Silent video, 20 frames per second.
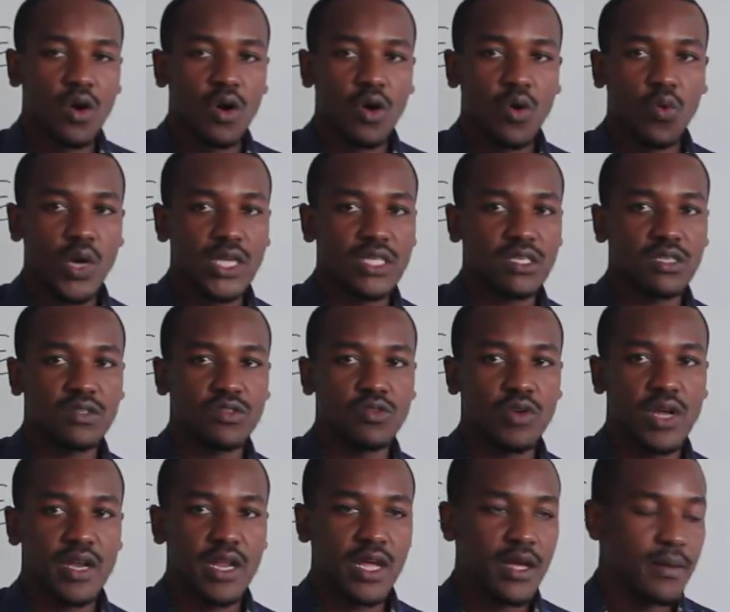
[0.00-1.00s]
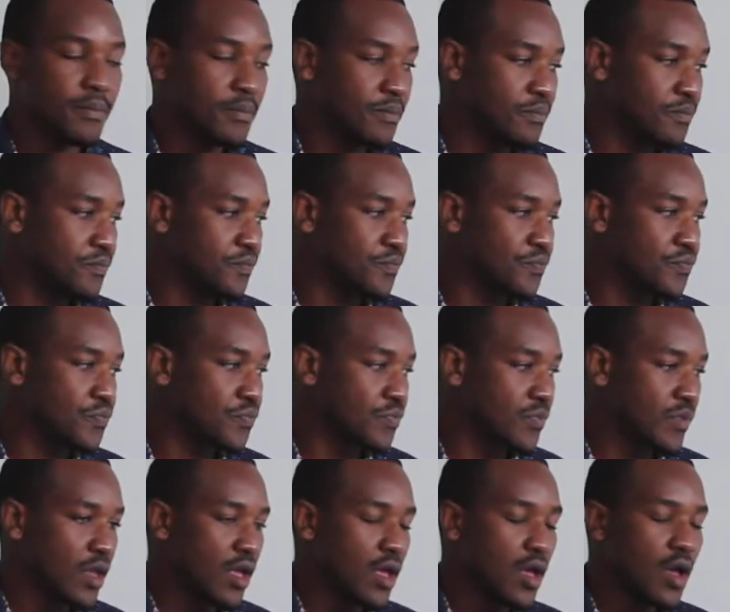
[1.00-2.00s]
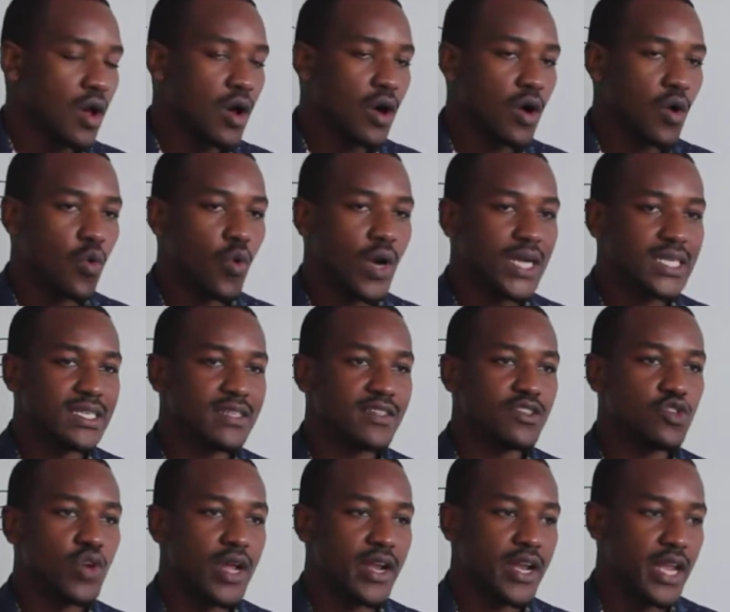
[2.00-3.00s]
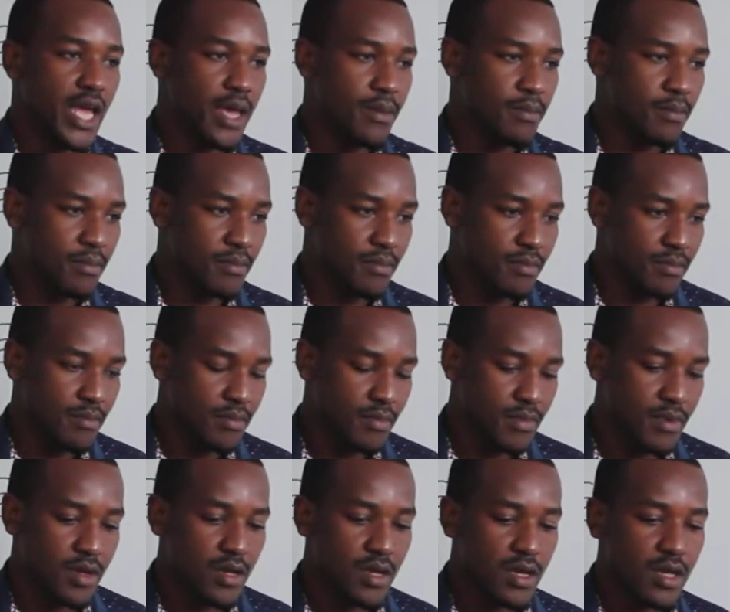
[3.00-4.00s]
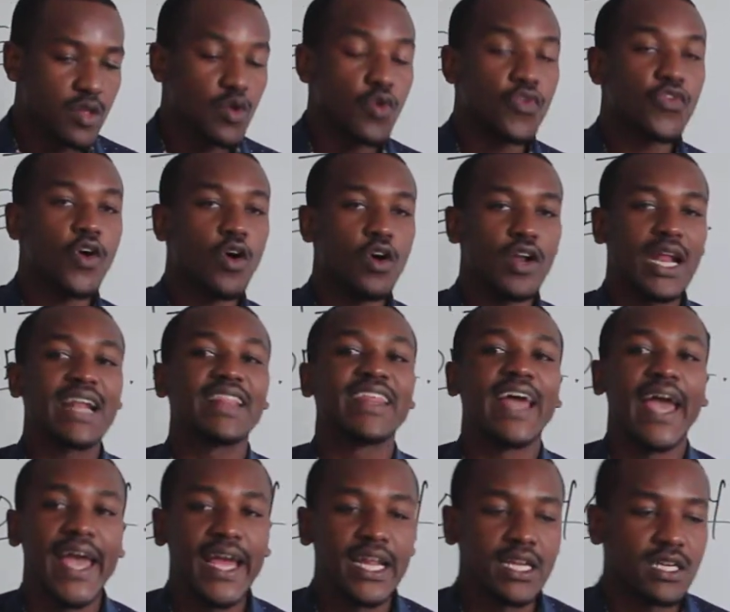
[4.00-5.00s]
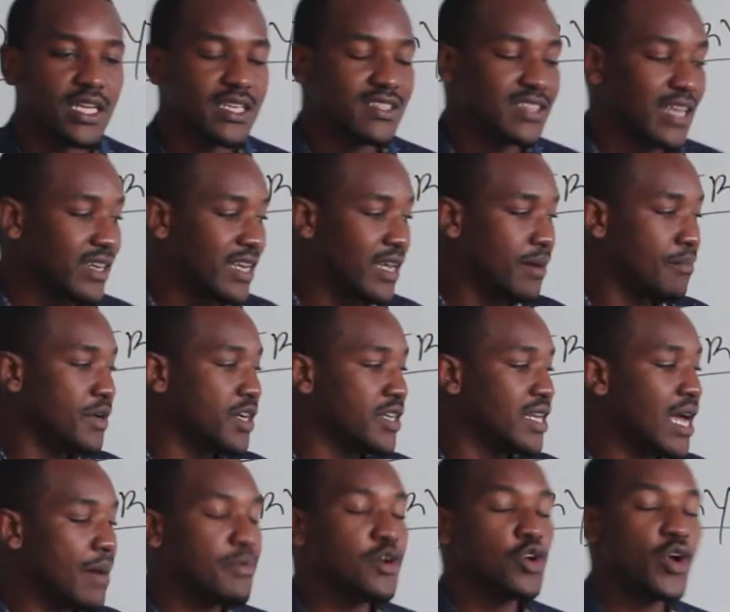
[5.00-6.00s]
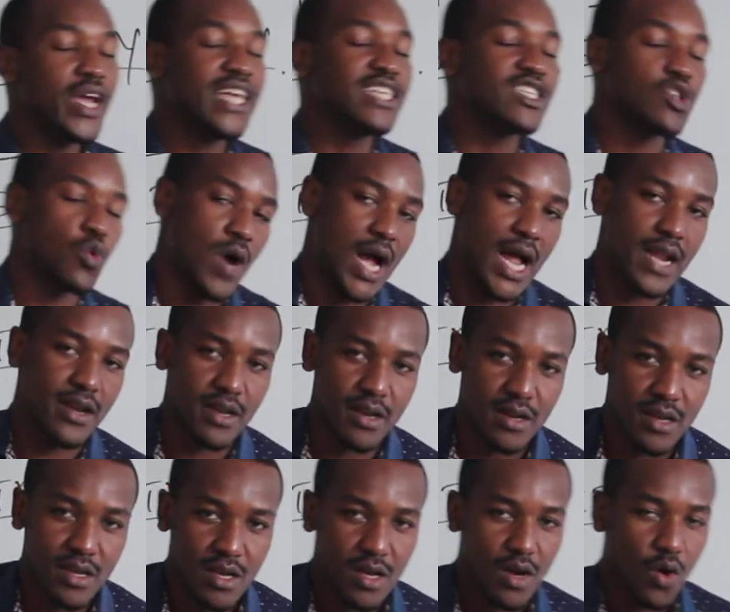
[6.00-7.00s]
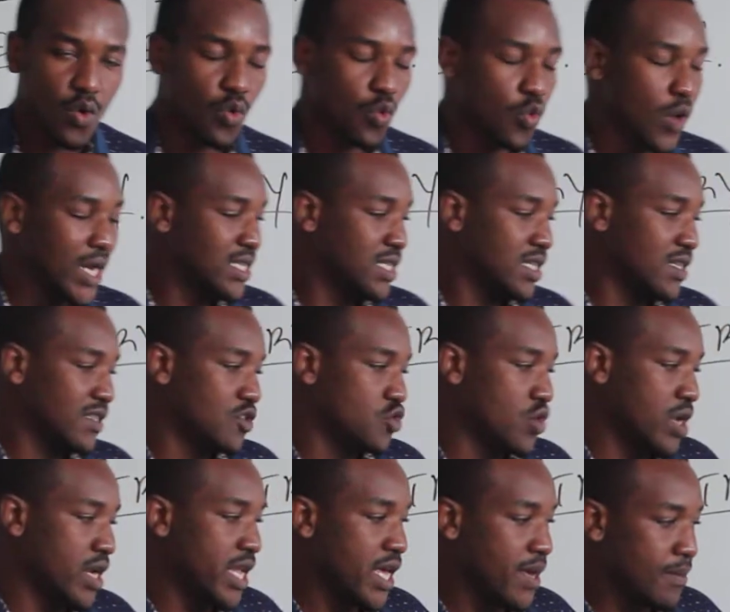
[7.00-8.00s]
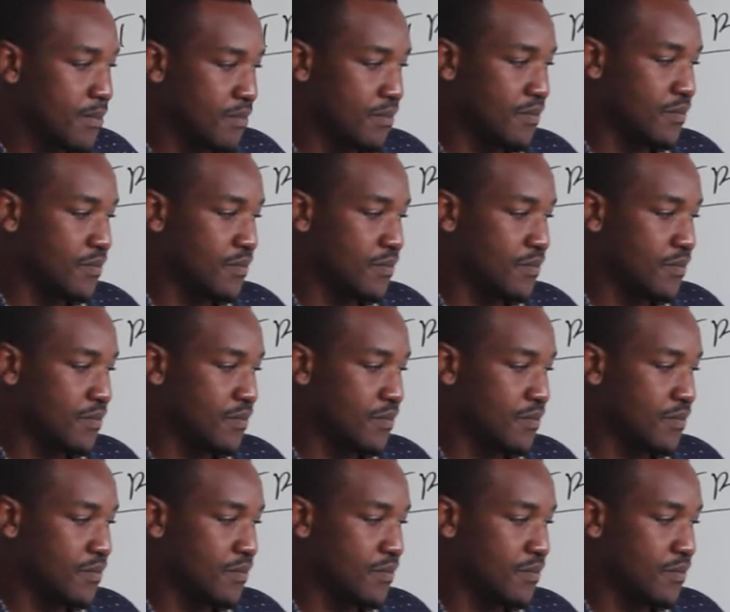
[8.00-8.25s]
What is your name? What is your name? You fall at the end. It's a WH word. What is your name?